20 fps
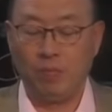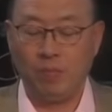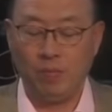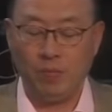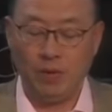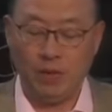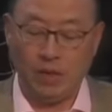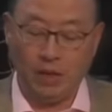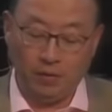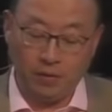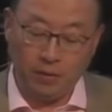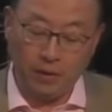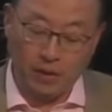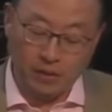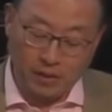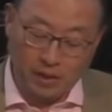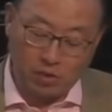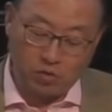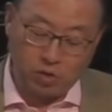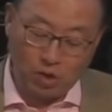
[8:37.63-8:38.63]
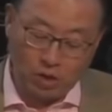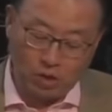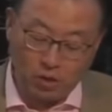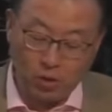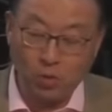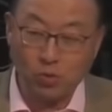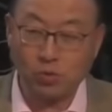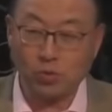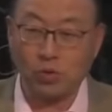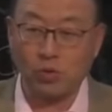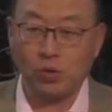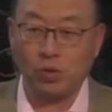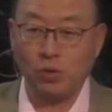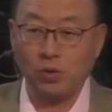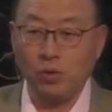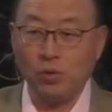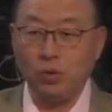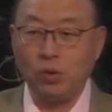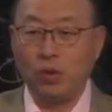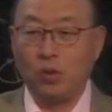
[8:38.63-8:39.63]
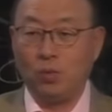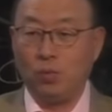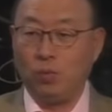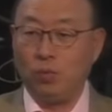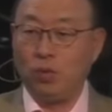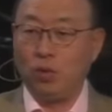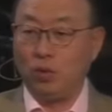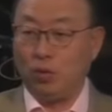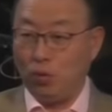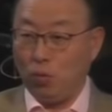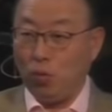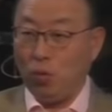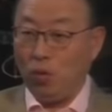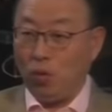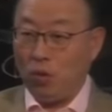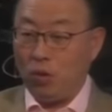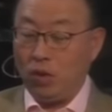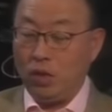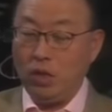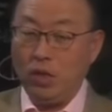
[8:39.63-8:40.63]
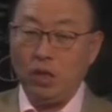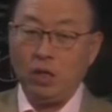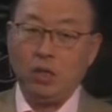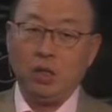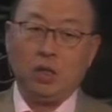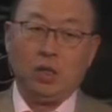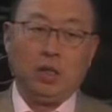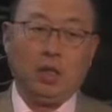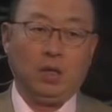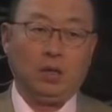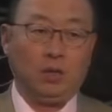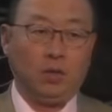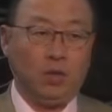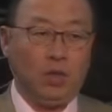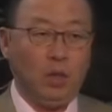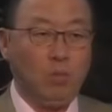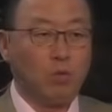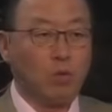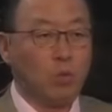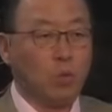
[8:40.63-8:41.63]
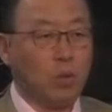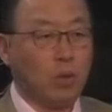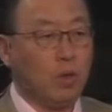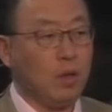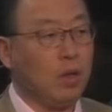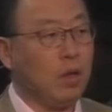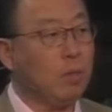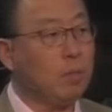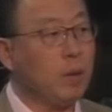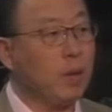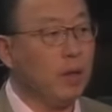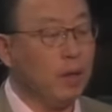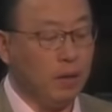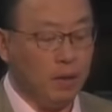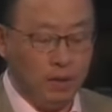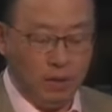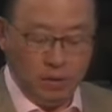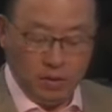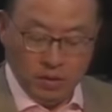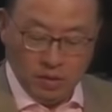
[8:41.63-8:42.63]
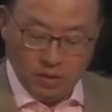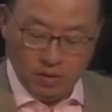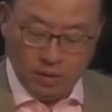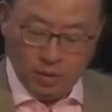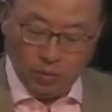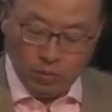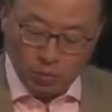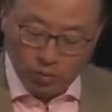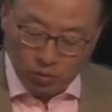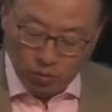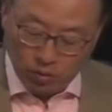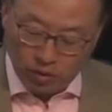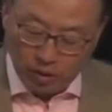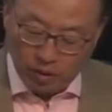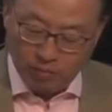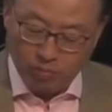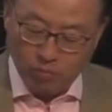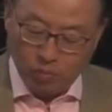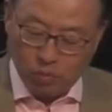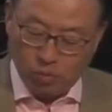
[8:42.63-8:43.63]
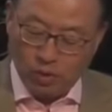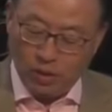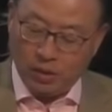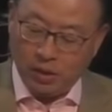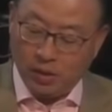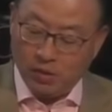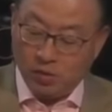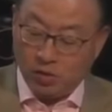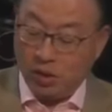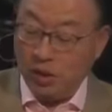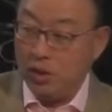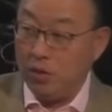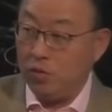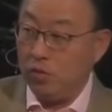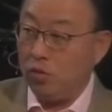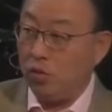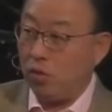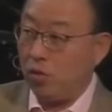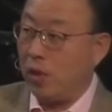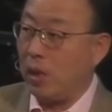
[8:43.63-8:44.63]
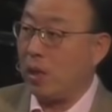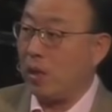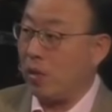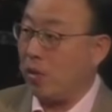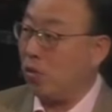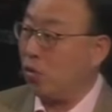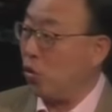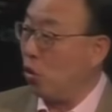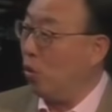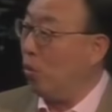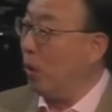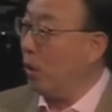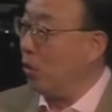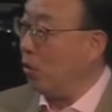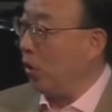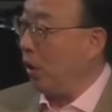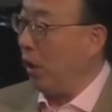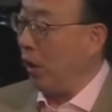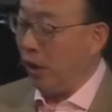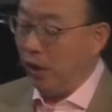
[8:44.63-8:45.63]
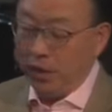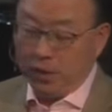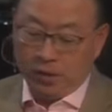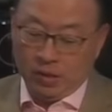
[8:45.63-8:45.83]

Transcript: And I think that's actually closer to the, the, the word, uh, the Hebrew word hebel, that we'll look at more intensely throughout our sermon today.